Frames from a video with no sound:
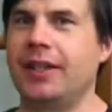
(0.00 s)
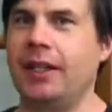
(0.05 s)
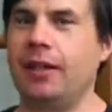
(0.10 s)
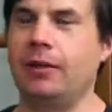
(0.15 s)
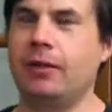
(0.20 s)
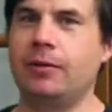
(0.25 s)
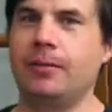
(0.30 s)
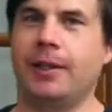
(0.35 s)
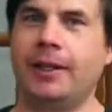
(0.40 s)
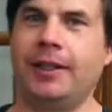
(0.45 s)

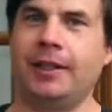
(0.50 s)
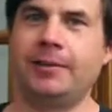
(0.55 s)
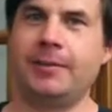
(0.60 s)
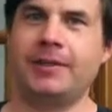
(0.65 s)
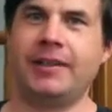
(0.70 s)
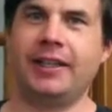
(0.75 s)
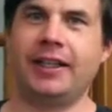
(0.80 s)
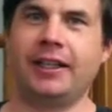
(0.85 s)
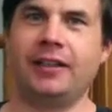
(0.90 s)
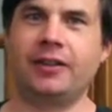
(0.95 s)
Hello, my name
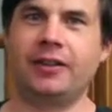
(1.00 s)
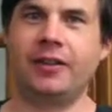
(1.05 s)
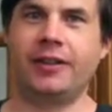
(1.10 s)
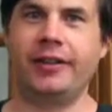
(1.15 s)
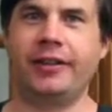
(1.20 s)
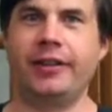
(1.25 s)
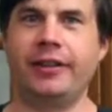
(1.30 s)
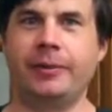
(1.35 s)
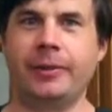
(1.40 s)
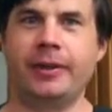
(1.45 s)
is Zach
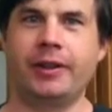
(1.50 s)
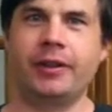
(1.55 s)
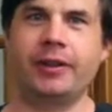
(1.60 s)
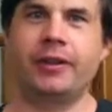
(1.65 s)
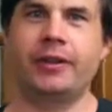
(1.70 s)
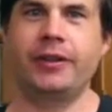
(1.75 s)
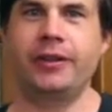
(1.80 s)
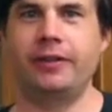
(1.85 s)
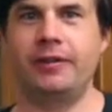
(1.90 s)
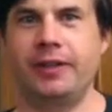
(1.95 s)
Lerner with
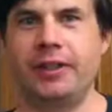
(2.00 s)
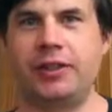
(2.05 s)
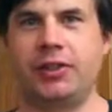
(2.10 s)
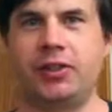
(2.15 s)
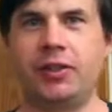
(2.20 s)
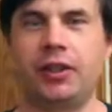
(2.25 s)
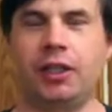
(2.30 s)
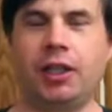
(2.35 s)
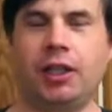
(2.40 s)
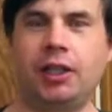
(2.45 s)
Lerner
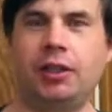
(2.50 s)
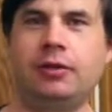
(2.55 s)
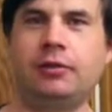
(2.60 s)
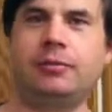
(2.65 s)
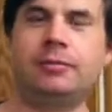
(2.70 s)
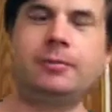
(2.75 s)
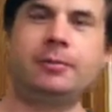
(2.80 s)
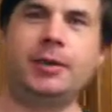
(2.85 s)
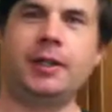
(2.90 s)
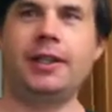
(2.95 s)
Venture Law.
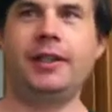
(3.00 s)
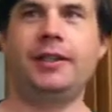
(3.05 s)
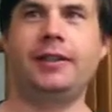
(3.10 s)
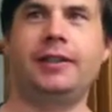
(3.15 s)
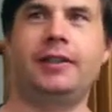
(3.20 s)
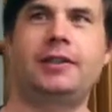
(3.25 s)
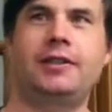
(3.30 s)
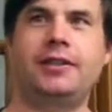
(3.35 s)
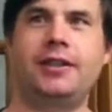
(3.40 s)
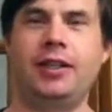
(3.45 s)

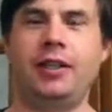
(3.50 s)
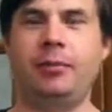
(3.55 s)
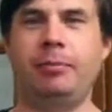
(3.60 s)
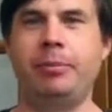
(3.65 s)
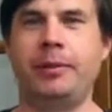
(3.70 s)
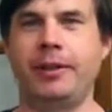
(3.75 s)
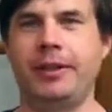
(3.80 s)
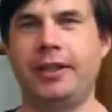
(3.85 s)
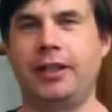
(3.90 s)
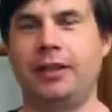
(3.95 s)
My
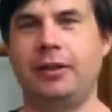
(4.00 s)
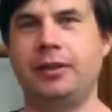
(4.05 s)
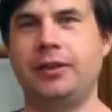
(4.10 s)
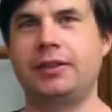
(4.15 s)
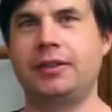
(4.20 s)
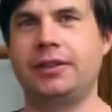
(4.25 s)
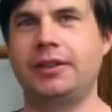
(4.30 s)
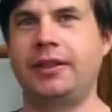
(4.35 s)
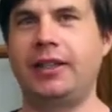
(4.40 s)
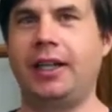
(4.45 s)
tip on how
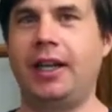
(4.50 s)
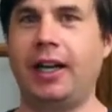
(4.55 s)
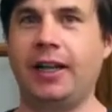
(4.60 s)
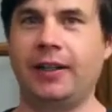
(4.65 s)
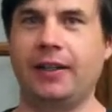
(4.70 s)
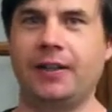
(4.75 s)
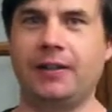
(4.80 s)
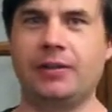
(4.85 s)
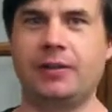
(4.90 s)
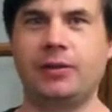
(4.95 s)
to
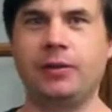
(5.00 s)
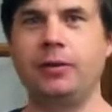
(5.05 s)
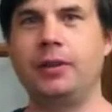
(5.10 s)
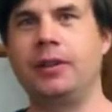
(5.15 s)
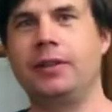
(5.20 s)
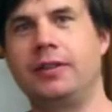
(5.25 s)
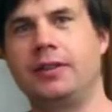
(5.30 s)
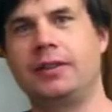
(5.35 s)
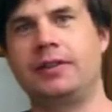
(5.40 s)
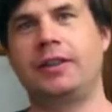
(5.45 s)
not get sued
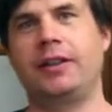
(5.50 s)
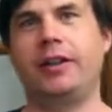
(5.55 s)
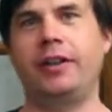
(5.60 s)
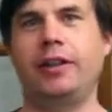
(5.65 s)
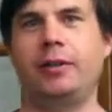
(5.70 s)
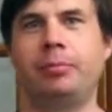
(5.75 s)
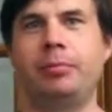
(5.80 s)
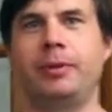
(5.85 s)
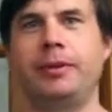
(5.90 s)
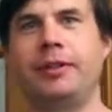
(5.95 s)
as a
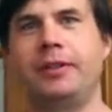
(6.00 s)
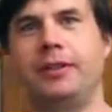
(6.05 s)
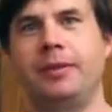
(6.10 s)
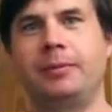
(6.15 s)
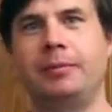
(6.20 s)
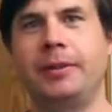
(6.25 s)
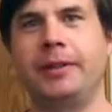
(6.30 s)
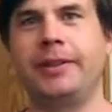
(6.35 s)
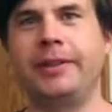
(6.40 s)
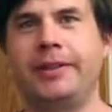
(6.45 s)
startup is
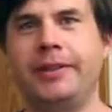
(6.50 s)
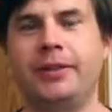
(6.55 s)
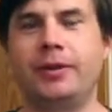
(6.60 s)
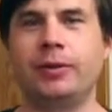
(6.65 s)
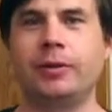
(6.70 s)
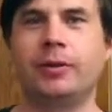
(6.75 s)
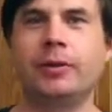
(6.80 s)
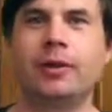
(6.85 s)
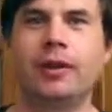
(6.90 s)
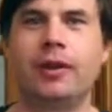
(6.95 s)
simply
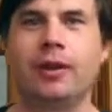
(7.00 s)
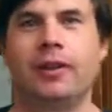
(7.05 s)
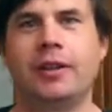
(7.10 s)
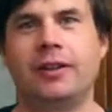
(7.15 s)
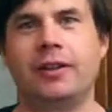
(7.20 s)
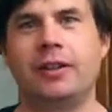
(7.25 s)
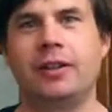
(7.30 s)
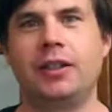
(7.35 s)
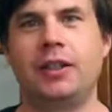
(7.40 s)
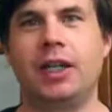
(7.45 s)
to
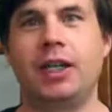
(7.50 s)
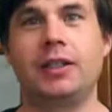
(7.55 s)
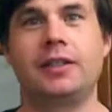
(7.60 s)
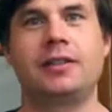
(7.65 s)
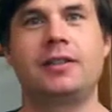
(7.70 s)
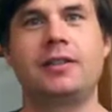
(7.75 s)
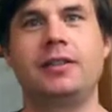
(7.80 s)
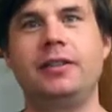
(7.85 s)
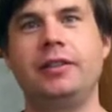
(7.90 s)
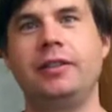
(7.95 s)
not
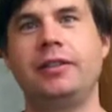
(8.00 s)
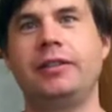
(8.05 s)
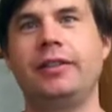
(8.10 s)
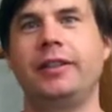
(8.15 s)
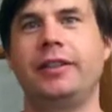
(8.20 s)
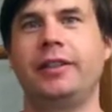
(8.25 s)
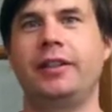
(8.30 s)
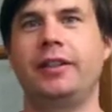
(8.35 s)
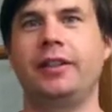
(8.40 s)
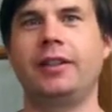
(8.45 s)
steal
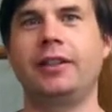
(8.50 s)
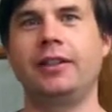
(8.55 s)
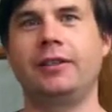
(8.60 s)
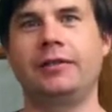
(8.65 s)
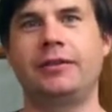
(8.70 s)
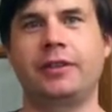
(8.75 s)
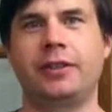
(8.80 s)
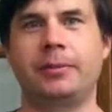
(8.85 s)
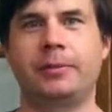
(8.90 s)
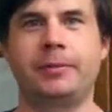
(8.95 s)

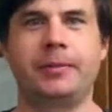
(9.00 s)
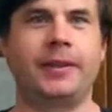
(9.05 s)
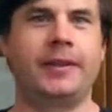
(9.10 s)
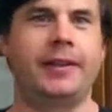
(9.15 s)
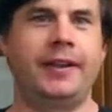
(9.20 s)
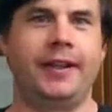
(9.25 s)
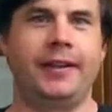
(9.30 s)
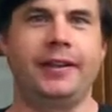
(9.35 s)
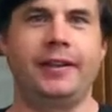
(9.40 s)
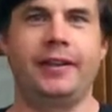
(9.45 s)
anything from
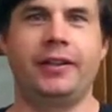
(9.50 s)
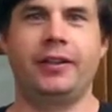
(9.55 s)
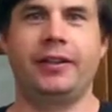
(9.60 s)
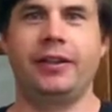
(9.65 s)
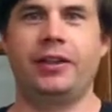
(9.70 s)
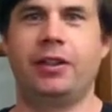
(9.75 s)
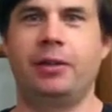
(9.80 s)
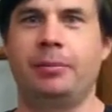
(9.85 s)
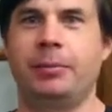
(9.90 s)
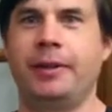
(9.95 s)
any
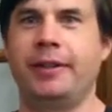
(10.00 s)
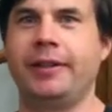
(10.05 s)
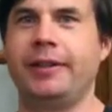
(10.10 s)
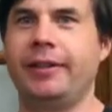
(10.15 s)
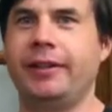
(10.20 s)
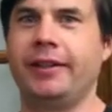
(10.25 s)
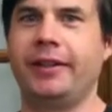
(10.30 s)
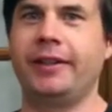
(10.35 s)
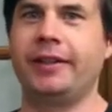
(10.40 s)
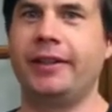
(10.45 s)
other
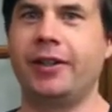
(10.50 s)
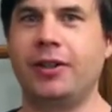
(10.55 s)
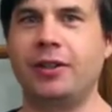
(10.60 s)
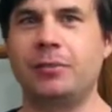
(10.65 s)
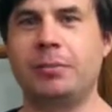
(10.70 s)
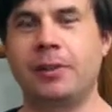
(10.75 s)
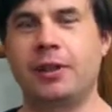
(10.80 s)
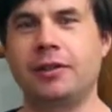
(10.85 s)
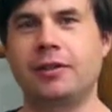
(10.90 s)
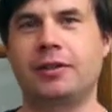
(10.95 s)
company or any
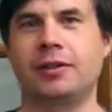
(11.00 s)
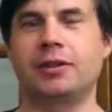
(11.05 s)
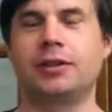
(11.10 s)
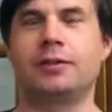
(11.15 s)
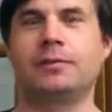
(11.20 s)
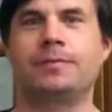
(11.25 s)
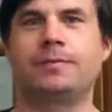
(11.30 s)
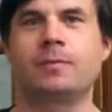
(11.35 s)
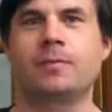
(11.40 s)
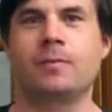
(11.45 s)
other person.